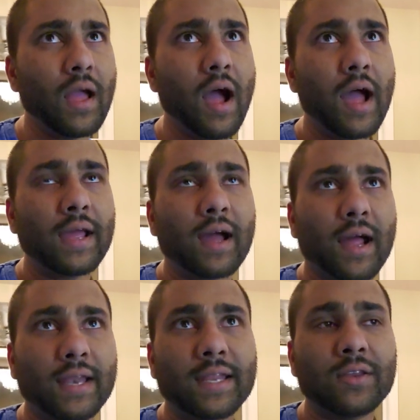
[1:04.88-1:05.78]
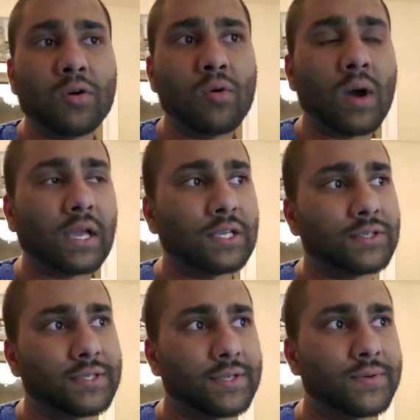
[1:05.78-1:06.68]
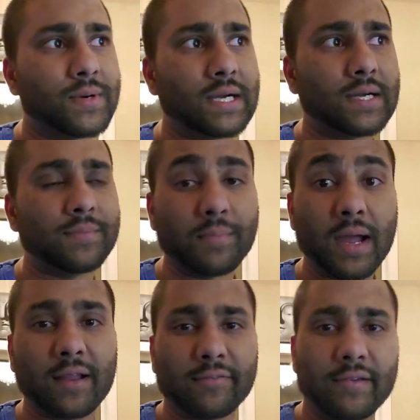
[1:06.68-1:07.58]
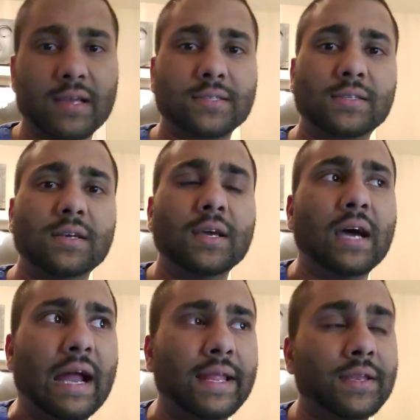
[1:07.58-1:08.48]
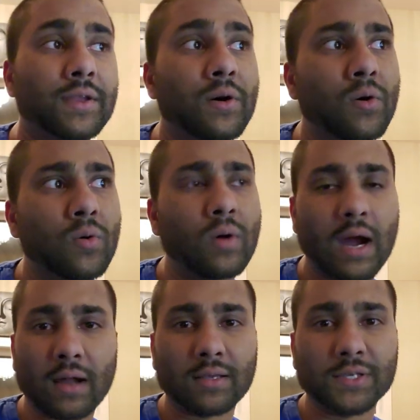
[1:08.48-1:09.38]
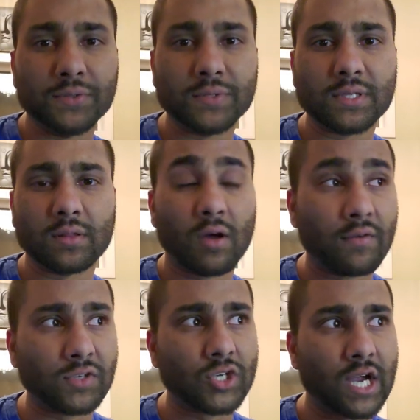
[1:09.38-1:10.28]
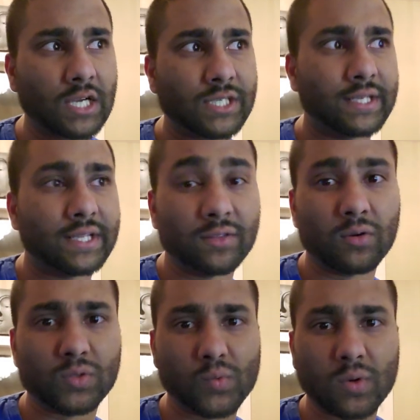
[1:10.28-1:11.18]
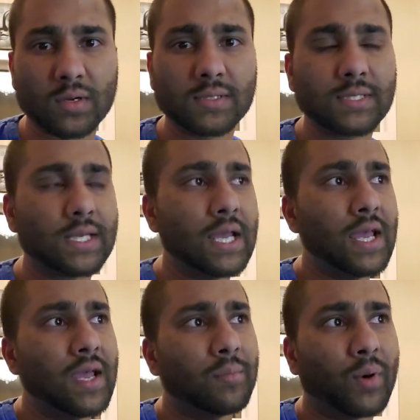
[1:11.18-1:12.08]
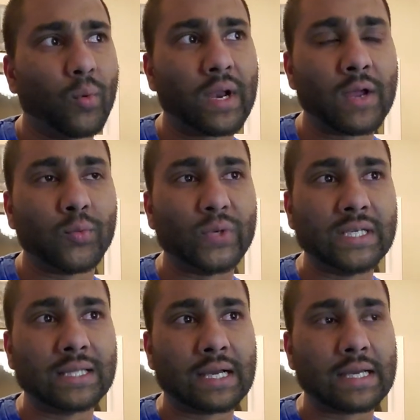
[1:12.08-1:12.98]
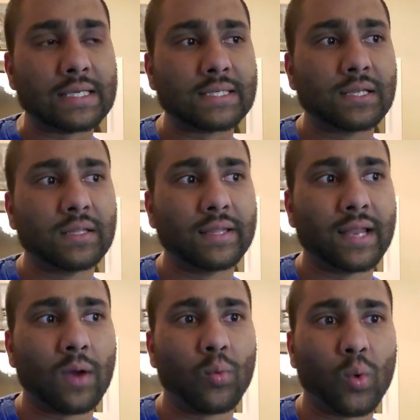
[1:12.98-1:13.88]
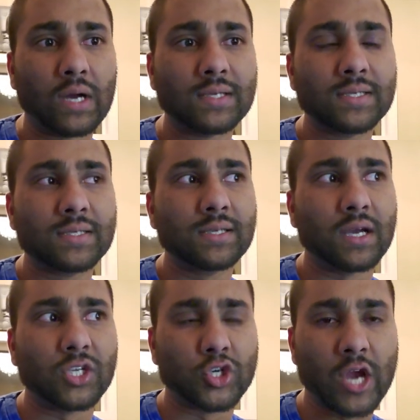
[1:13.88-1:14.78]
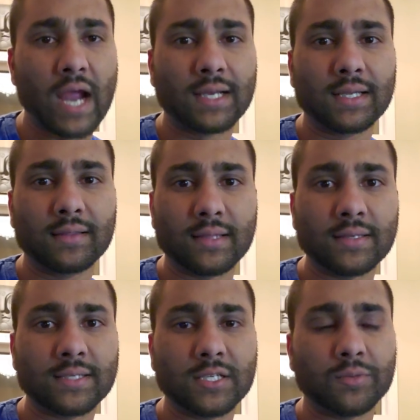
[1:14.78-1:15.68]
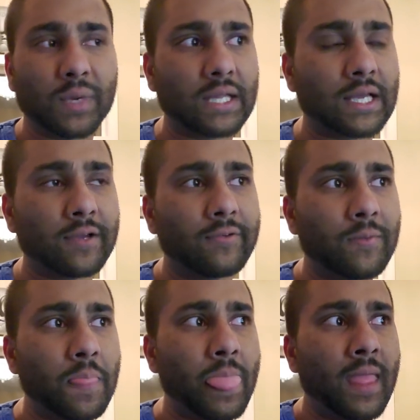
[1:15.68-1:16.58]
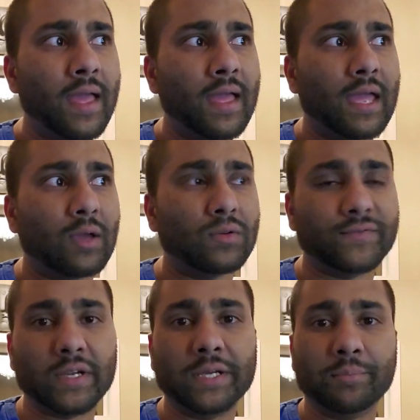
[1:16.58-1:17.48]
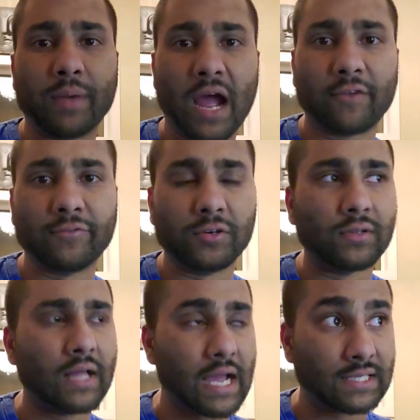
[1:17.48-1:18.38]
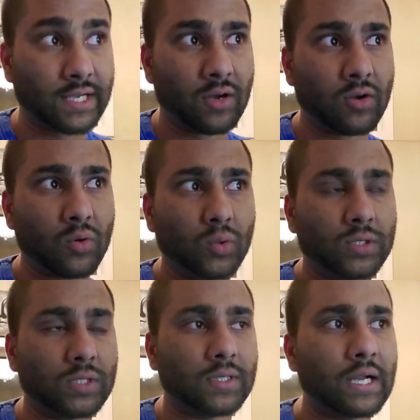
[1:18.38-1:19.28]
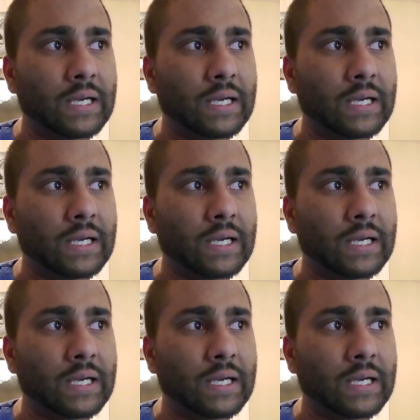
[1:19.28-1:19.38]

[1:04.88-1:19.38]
I didn't know I used to manifest. I didn't know how to use the law of attraction in those words. But when I realized that I was attracting things into my life, it was very impactful as I got older.